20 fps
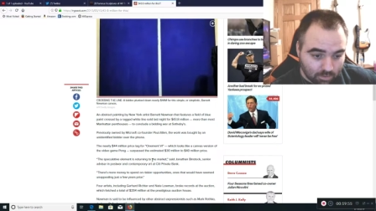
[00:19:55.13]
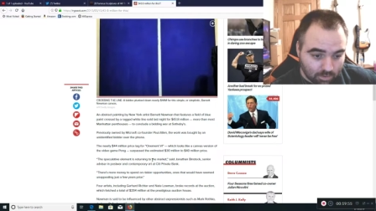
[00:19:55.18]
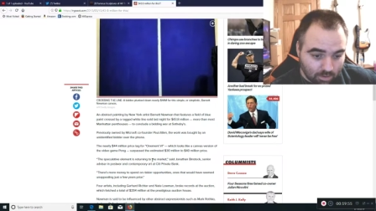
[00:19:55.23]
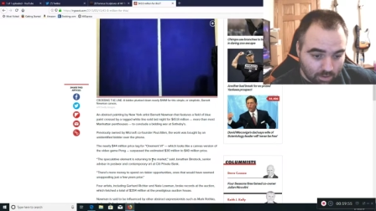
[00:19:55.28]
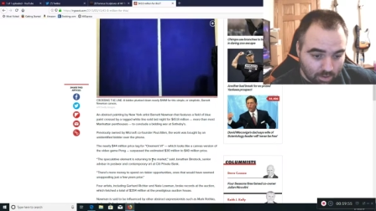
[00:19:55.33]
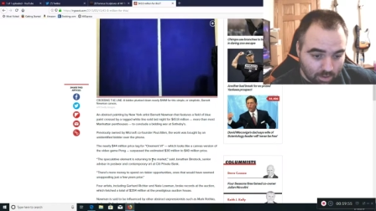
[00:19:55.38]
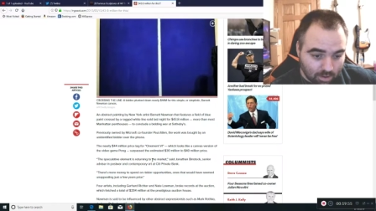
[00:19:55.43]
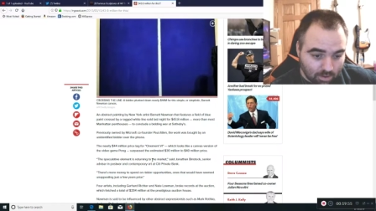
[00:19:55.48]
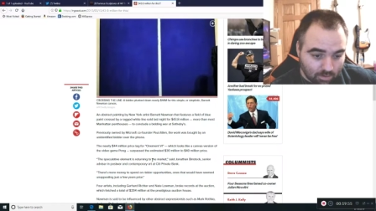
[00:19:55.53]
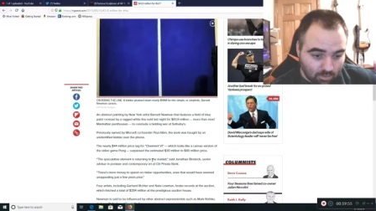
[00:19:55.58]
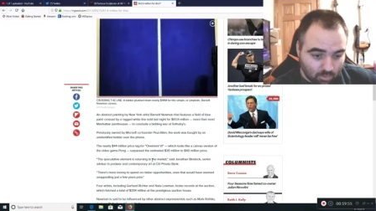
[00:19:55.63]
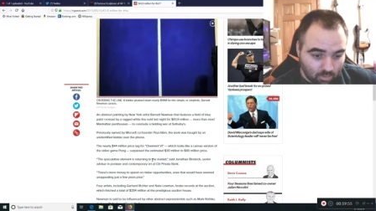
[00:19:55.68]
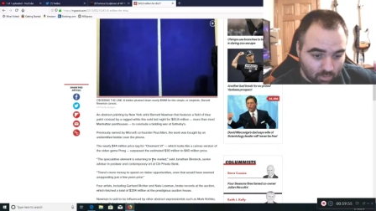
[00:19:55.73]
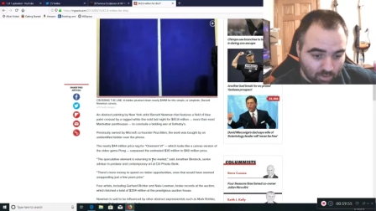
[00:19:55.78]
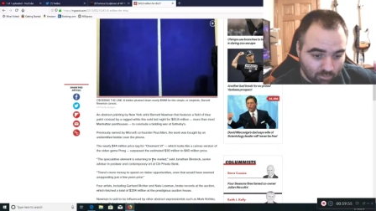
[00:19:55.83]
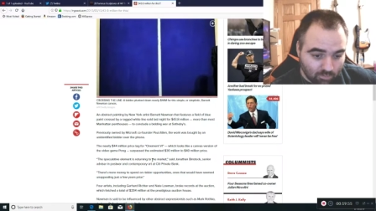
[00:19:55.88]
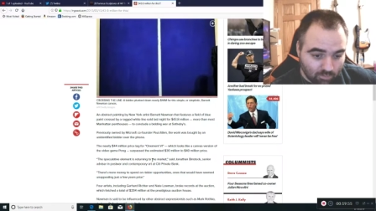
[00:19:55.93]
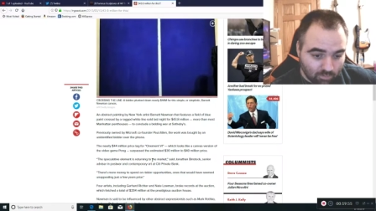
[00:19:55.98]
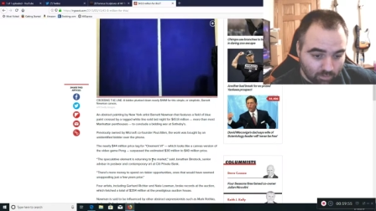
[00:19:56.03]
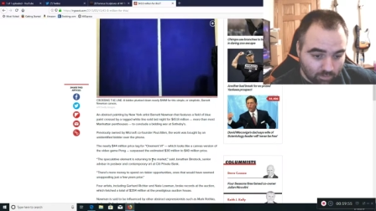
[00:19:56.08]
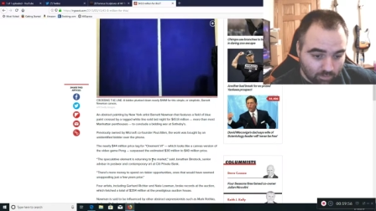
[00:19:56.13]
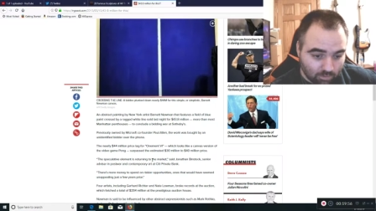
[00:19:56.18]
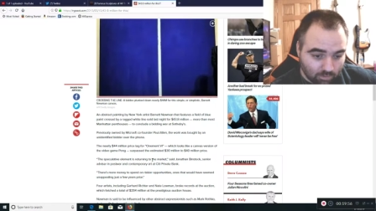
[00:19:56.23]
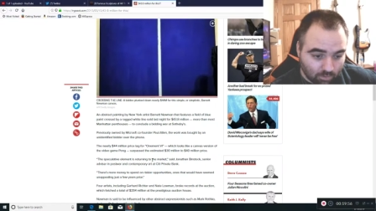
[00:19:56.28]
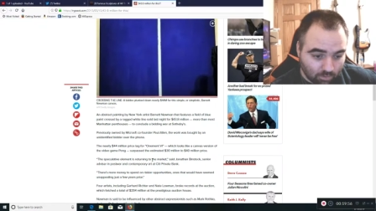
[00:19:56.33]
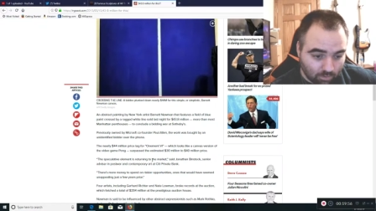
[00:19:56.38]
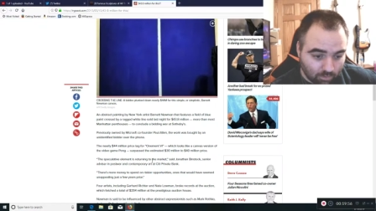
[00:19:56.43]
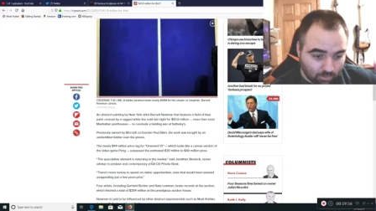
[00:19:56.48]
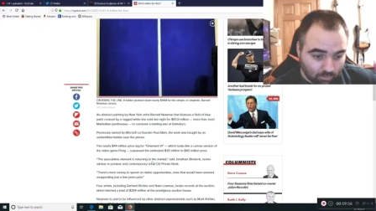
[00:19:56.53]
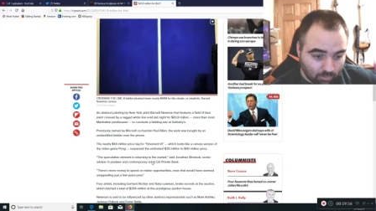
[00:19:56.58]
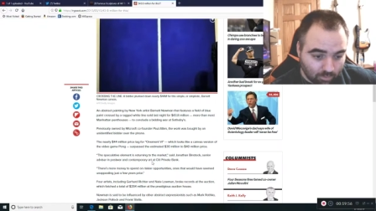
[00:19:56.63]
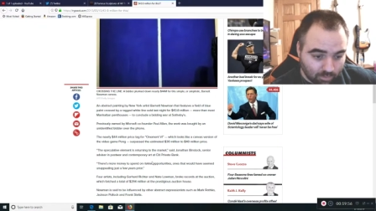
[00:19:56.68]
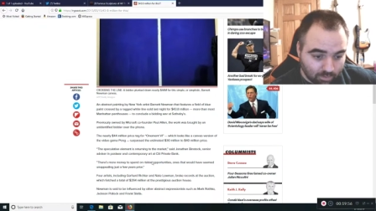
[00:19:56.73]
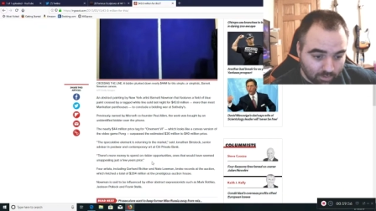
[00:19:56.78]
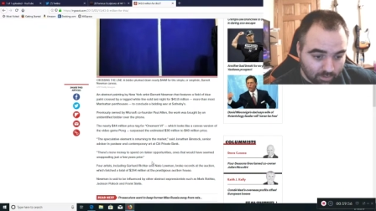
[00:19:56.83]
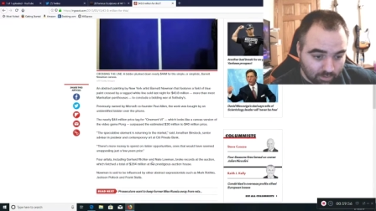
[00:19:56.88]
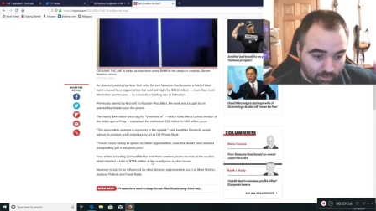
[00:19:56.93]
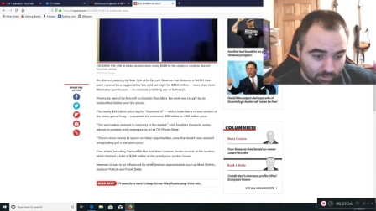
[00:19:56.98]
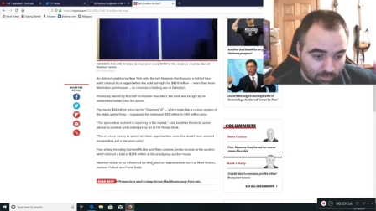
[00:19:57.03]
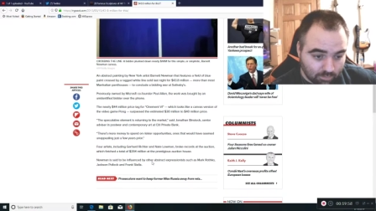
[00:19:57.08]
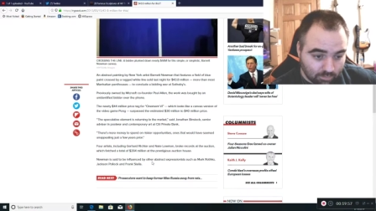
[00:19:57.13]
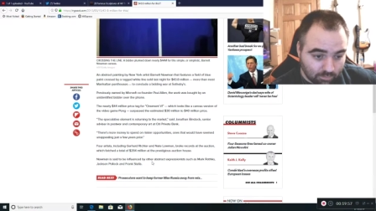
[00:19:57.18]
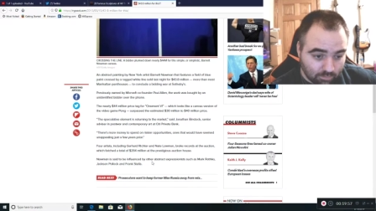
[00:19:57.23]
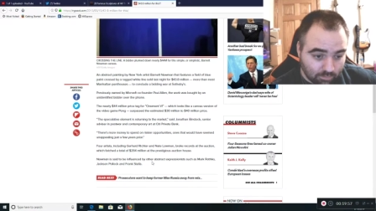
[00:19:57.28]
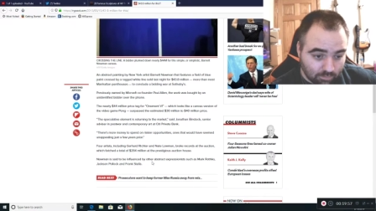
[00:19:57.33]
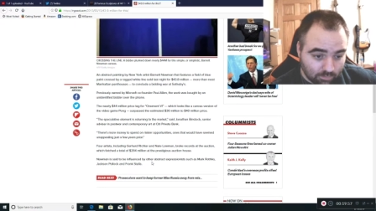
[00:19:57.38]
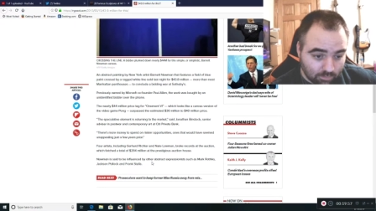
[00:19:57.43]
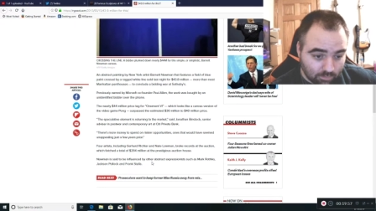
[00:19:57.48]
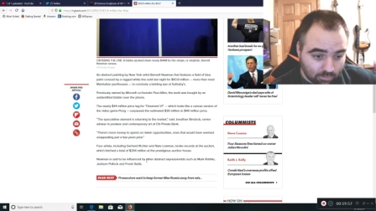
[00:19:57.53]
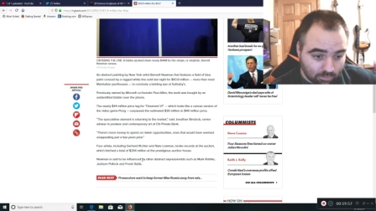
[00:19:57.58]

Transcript: and whoever the current one is